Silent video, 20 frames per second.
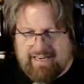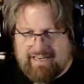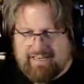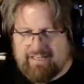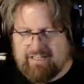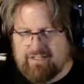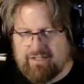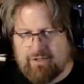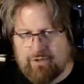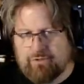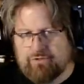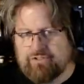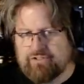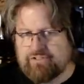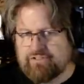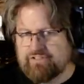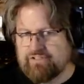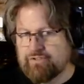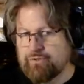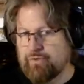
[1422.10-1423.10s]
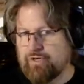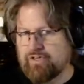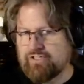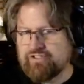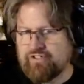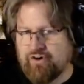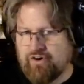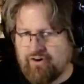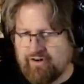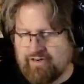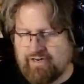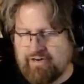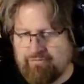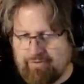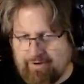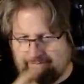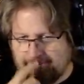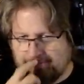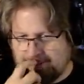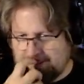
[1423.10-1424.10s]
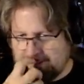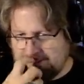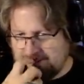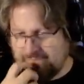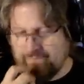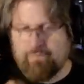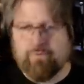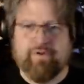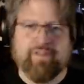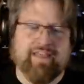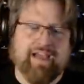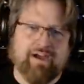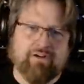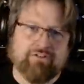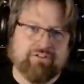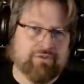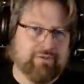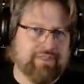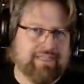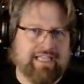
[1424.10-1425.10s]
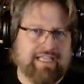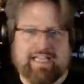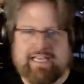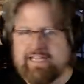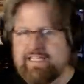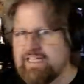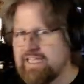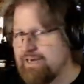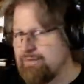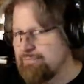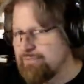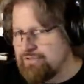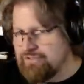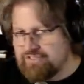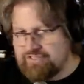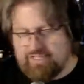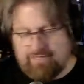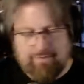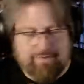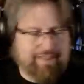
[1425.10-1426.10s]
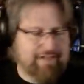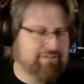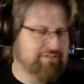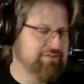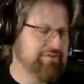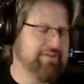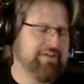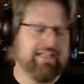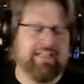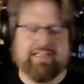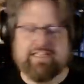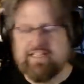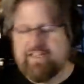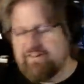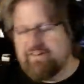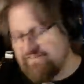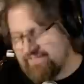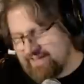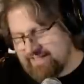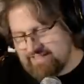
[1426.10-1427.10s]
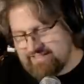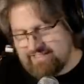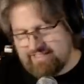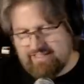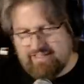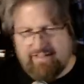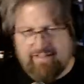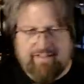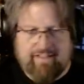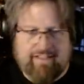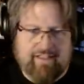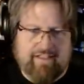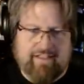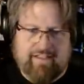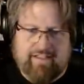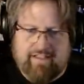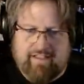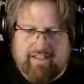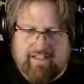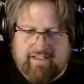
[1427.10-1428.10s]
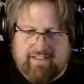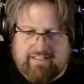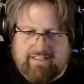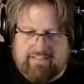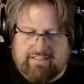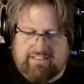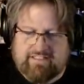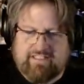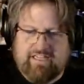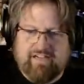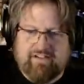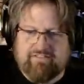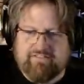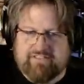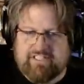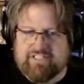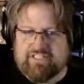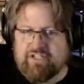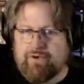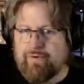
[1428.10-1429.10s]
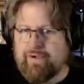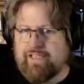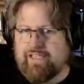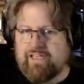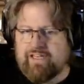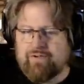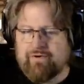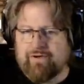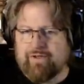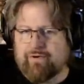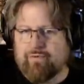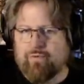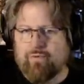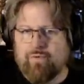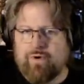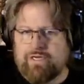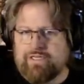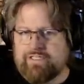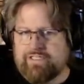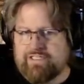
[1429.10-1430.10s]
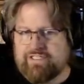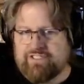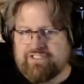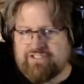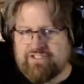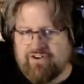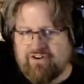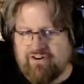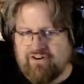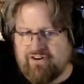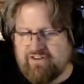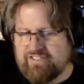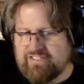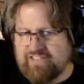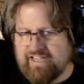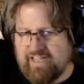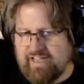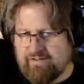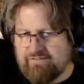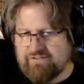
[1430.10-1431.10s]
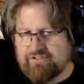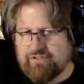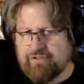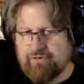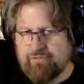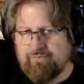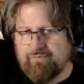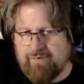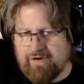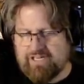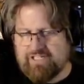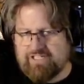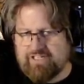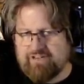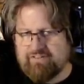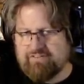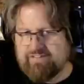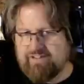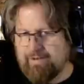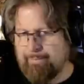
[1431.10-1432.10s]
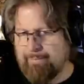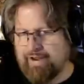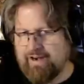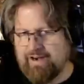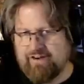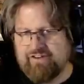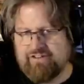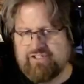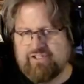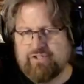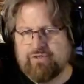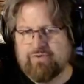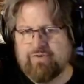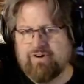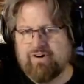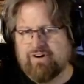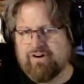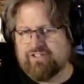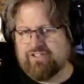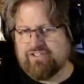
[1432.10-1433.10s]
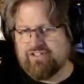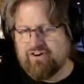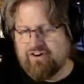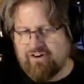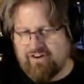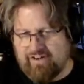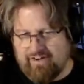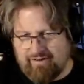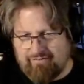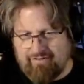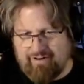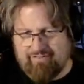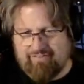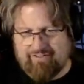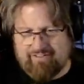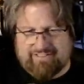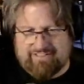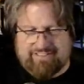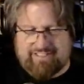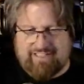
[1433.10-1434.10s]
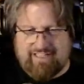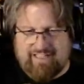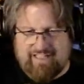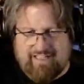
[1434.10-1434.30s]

it closer to our target reference without doing any kind of boosting, without doing any kind of fancy stuff, just going in going, what does ours have too much of compared to our target reference?